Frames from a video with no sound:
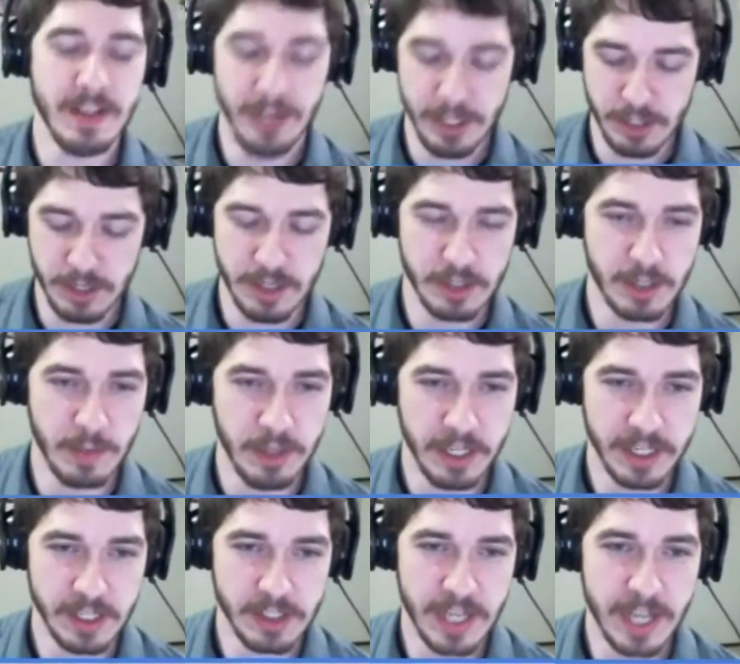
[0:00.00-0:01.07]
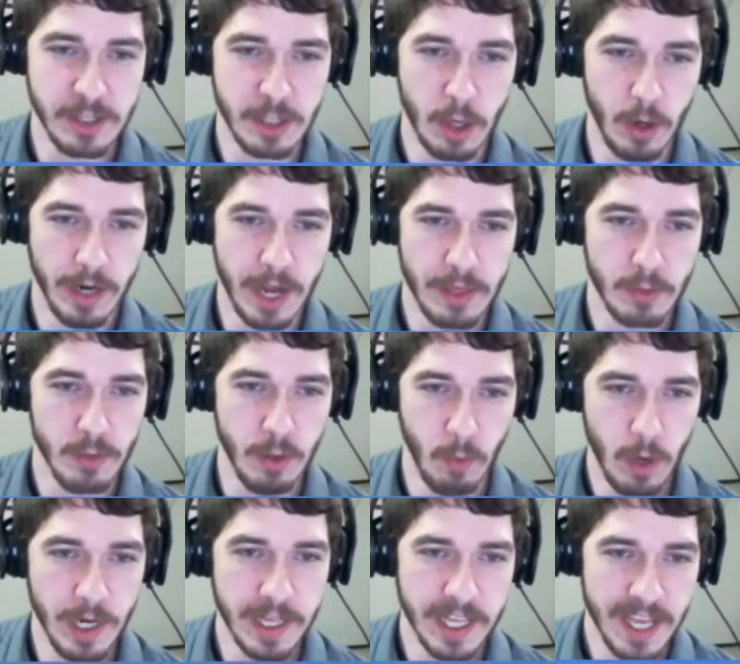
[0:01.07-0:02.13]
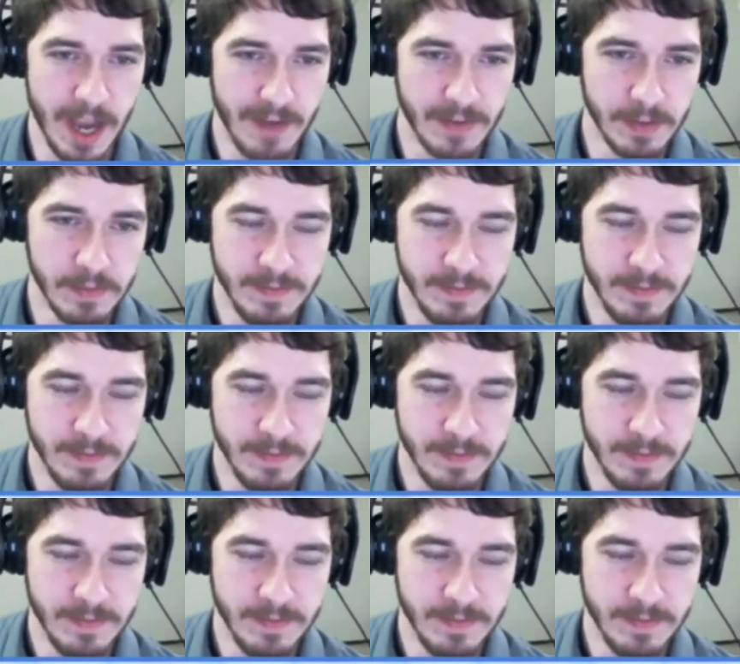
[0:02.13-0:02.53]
listen to some of the cassettes, though, and I threw the one in the oven.